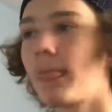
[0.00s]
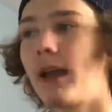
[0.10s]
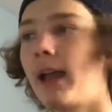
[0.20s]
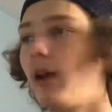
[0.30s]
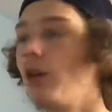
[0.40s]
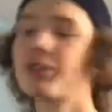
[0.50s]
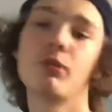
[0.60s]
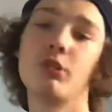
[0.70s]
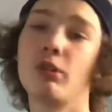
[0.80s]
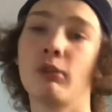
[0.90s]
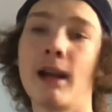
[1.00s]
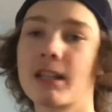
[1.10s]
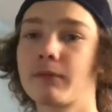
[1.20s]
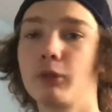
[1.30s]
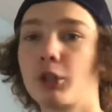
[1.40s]
and also Tuukka
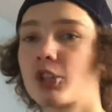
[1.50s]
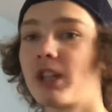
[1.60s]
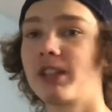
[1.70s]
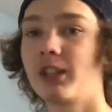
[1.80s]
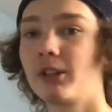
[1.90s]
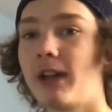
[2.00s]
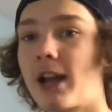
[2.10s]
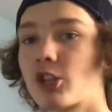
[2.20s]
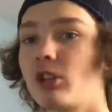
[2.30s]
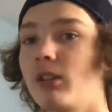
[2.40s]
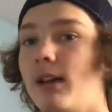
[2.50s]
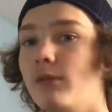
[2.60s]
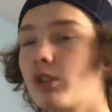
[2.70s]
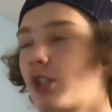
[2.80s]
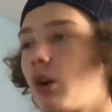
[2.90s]
Rask flourished at the international
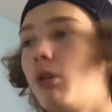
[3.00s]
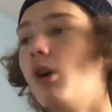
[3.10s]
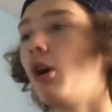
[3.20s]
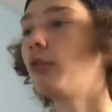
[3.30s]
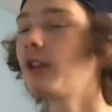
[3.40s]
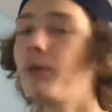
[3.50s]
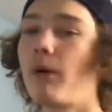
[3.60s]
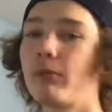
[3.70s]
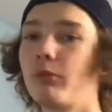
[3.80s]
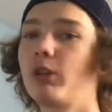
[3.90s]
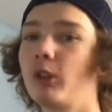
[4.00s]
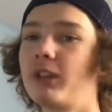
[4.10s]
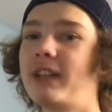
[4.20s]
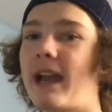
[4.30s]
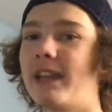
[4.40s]
level. So really what we're
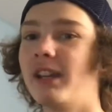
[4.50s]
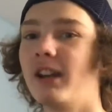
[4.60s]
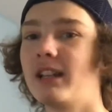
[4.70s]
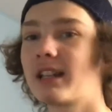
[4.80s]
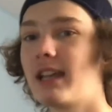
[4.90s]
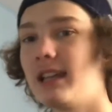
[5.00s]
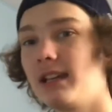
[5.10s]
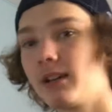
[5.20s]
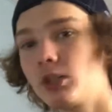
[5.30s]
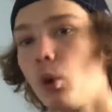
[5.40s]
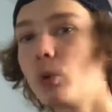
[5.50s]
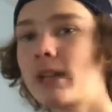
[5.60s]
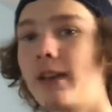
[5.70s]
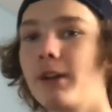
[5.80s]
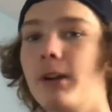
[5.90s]
looking at here is a
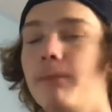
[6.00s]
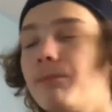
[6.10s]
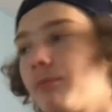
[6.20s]
goaltender